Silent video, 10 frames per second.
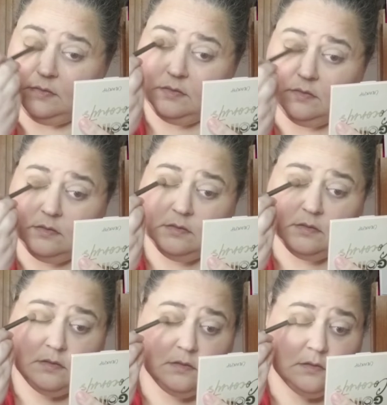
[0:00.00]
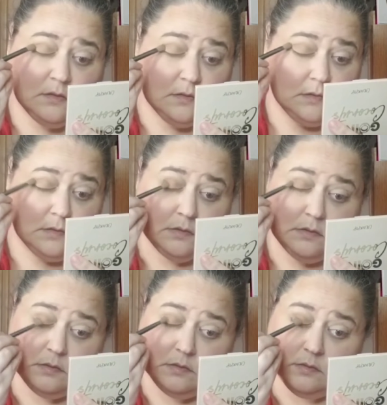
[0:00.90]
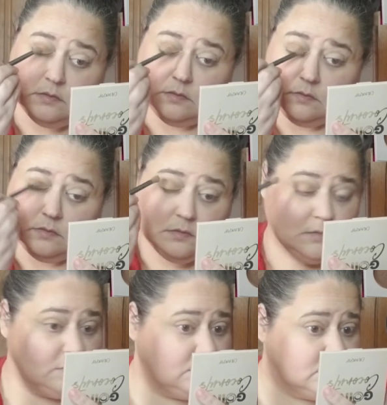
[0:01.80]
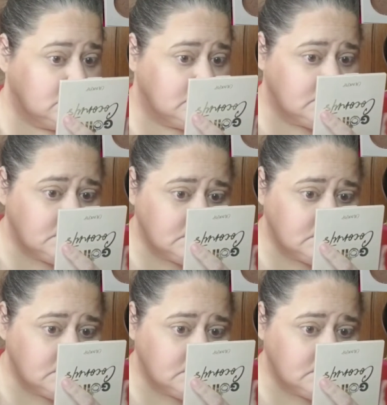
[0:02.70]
Nothing is said.